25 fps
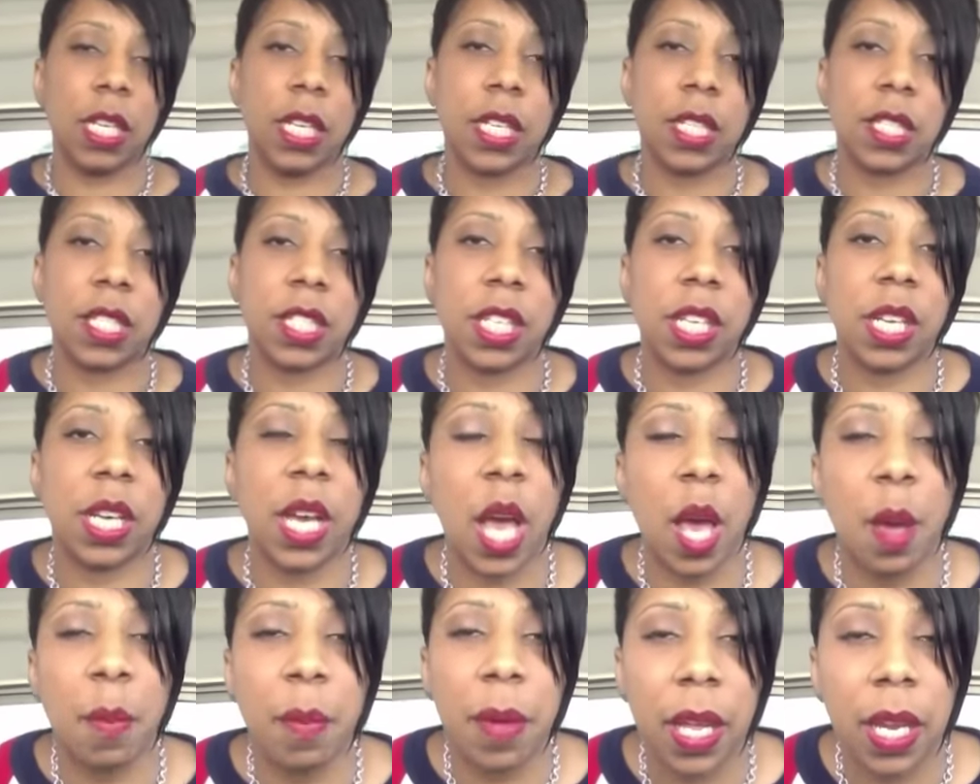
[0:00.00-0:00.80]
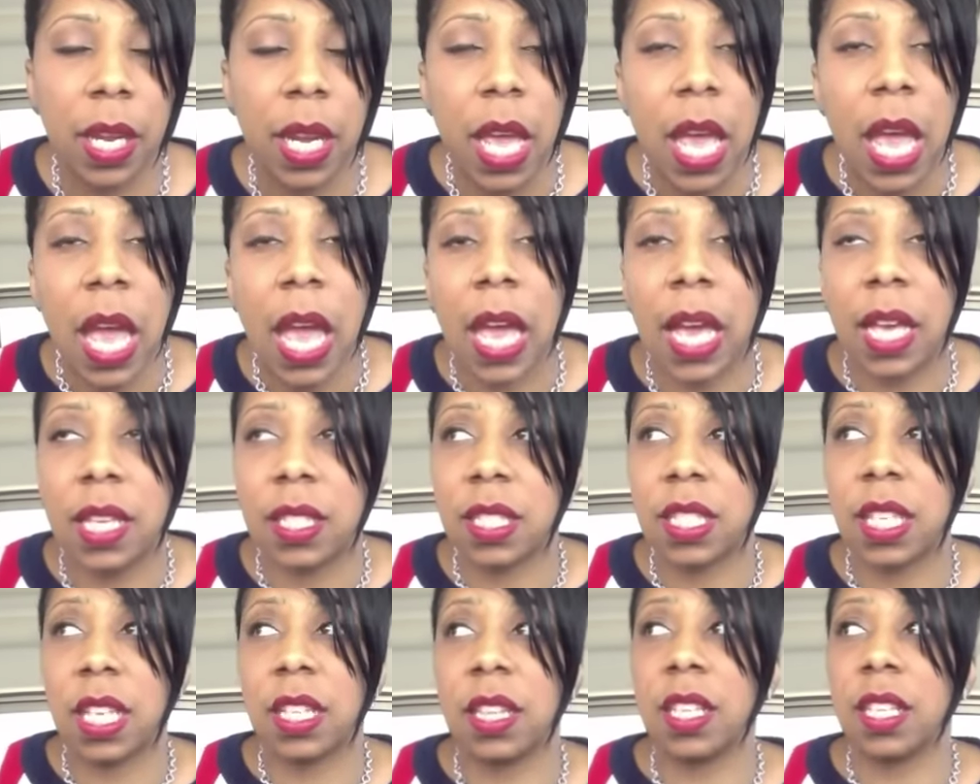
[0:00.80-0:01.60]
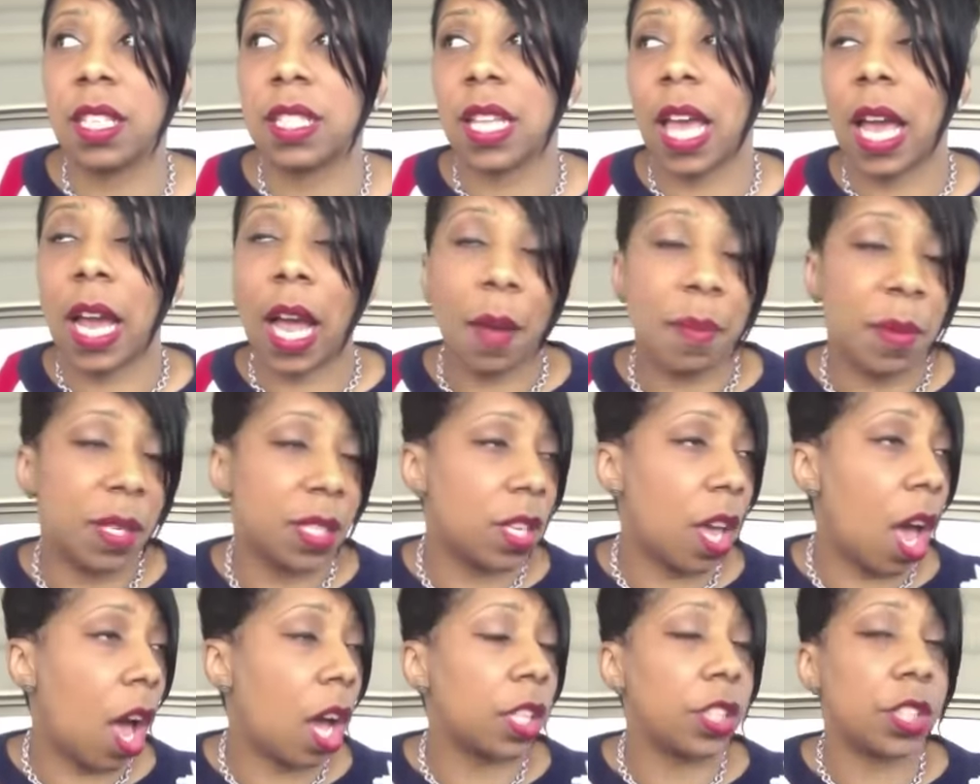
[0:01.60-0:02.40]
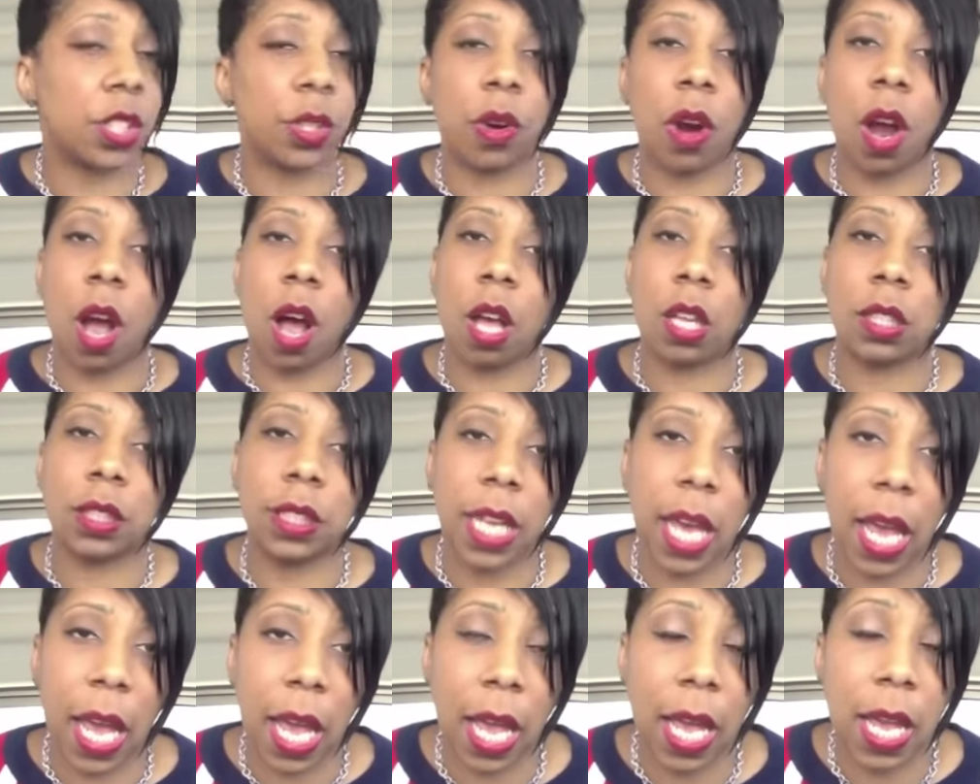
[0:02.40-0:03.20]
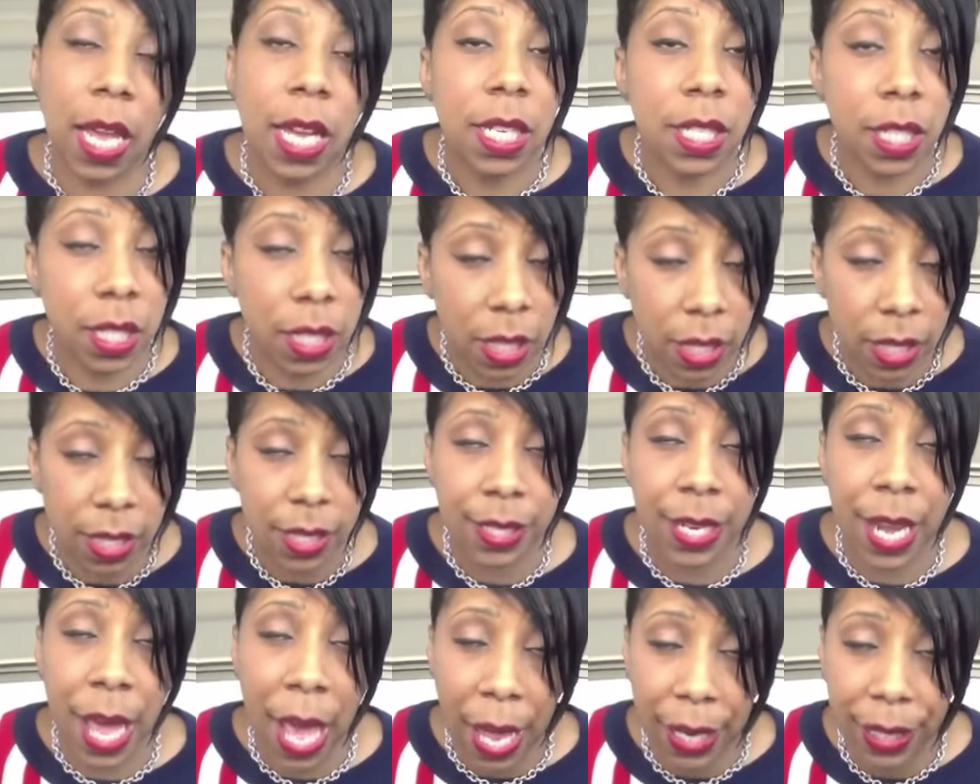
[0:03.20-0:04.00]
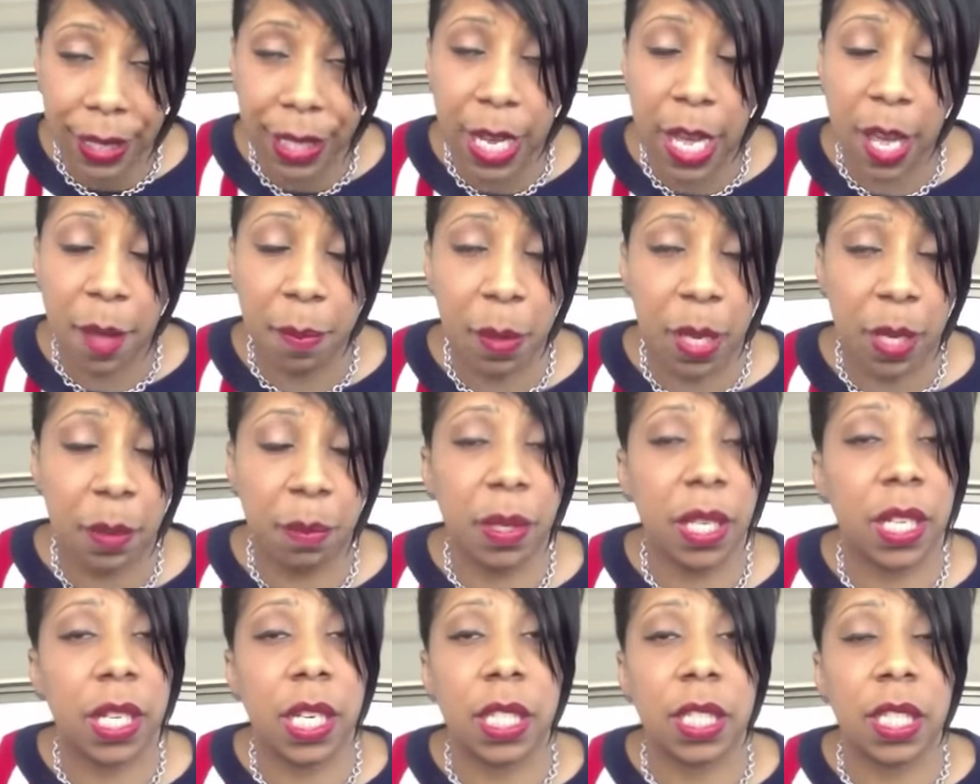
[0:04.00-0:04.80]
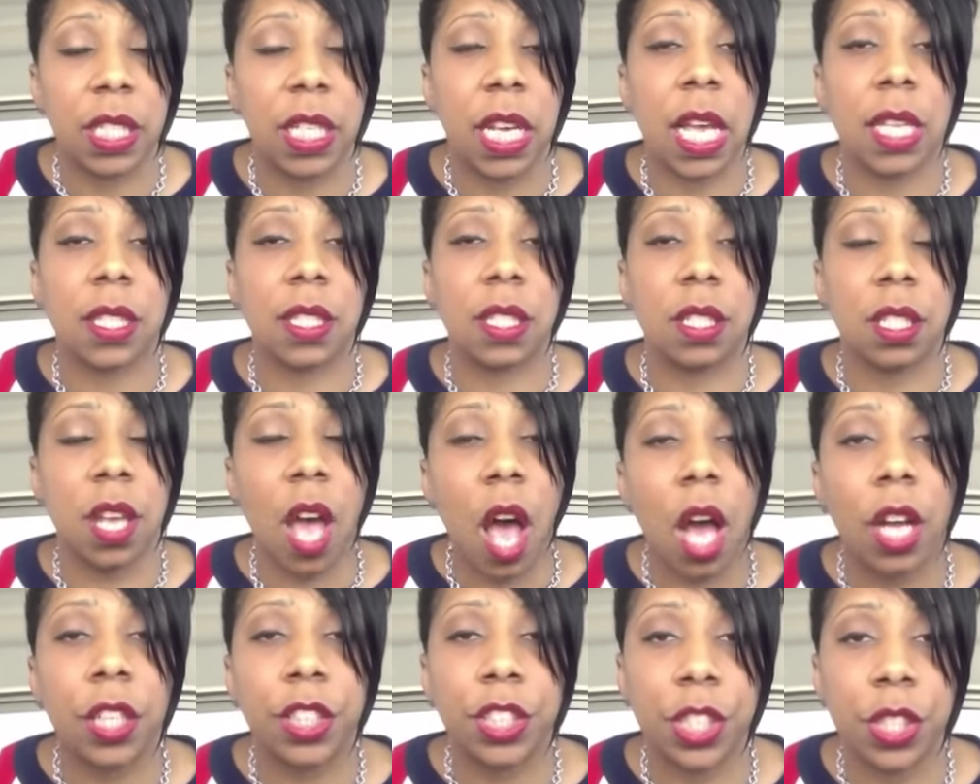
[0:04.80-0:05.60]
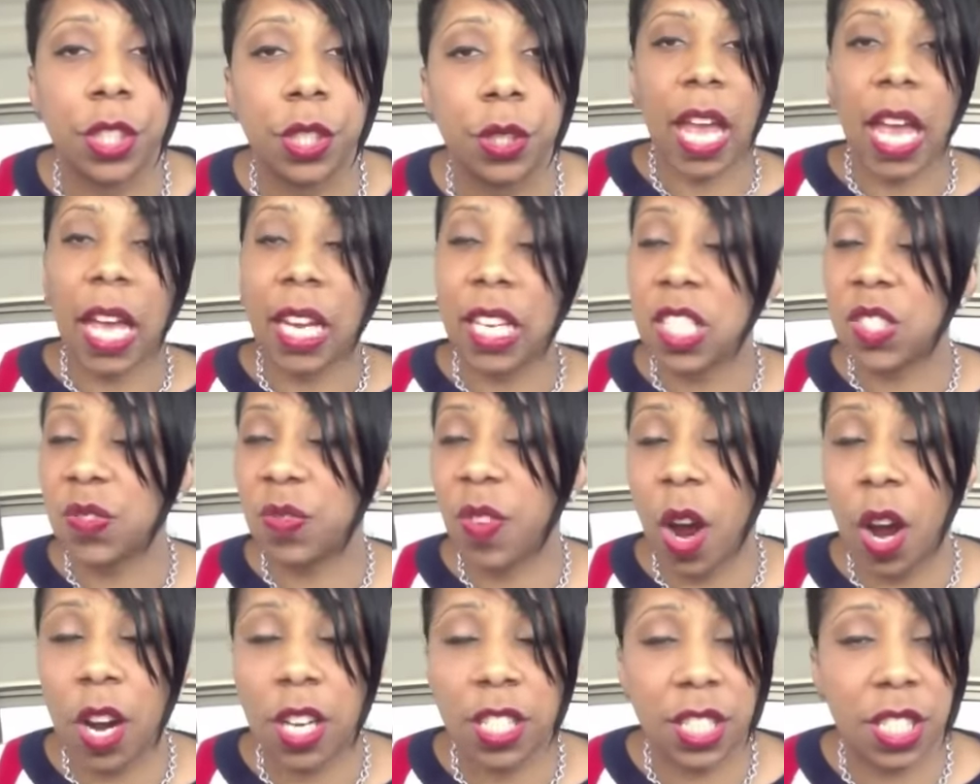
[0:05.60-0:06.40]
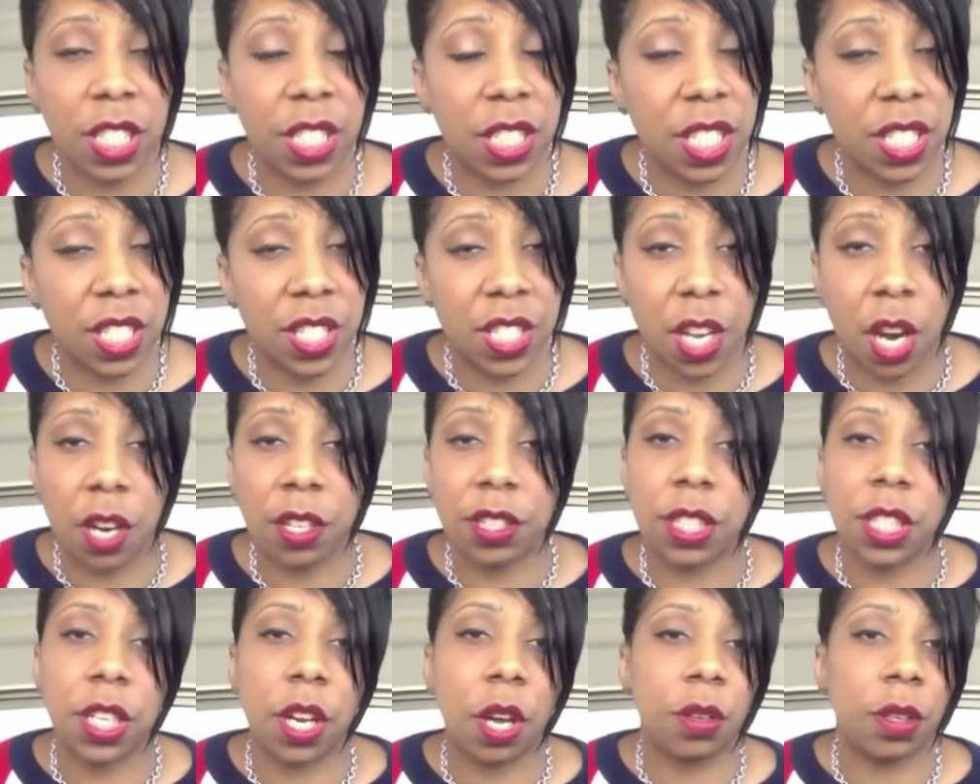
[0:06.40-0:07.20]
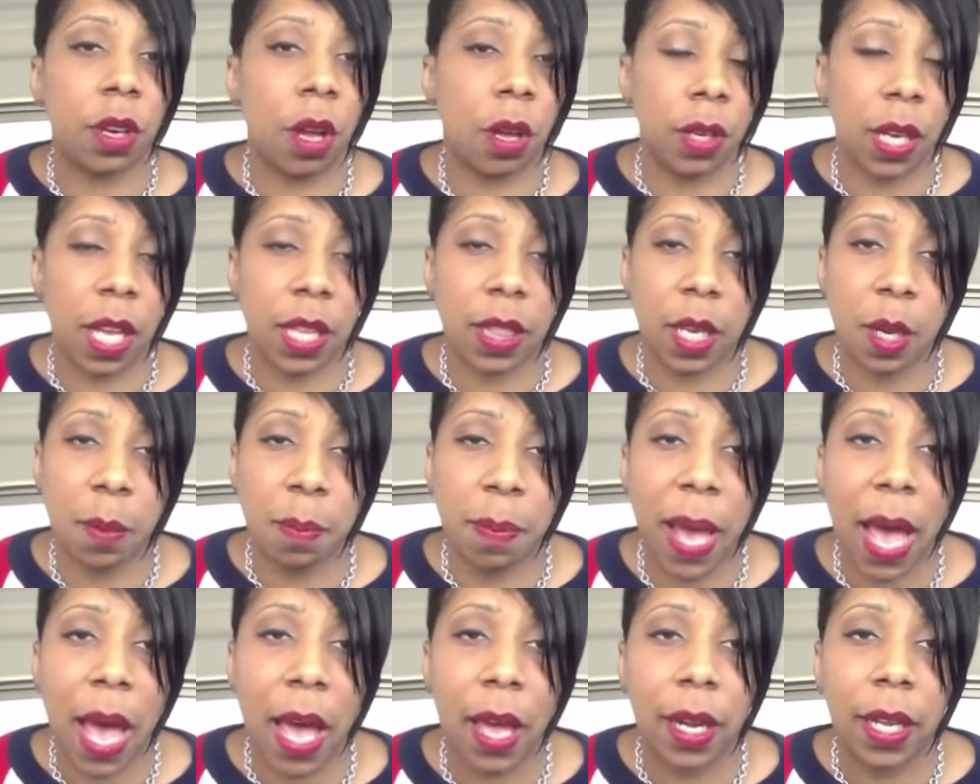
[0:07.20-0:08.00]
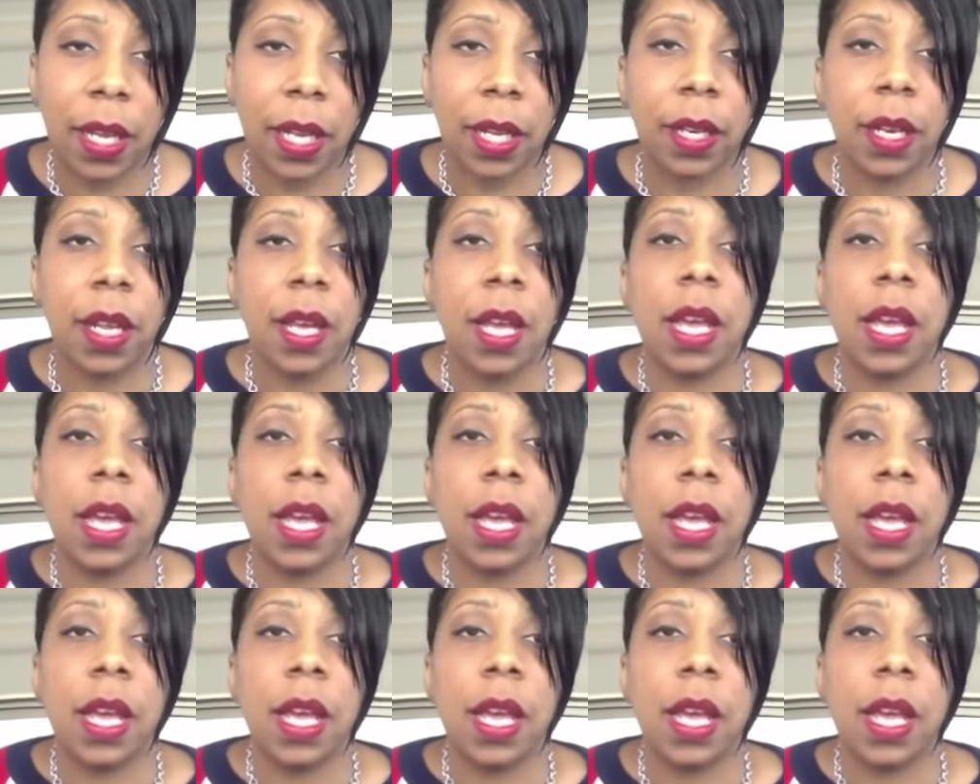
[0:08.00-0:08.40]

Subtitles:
Is she coming? And Cynthia's like, I've been talking to her all day. She is not coming because she hasn't talked to you. And as far as she's concerned, she don't know nothing about it.